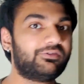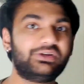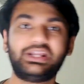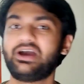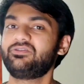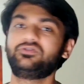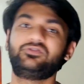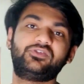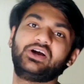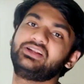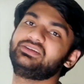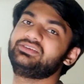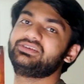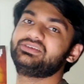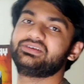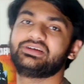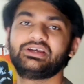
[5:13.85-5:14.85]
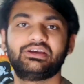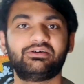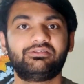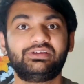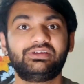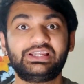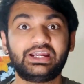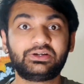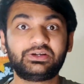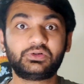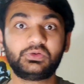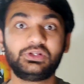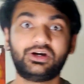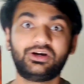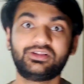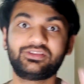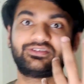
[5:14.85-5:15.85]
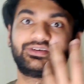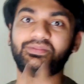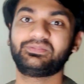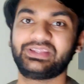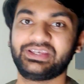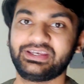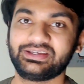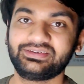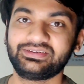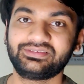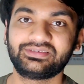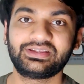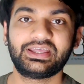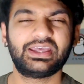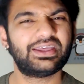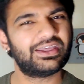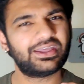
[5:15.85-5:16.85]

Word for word: we'll have fun, we'll get to learn something?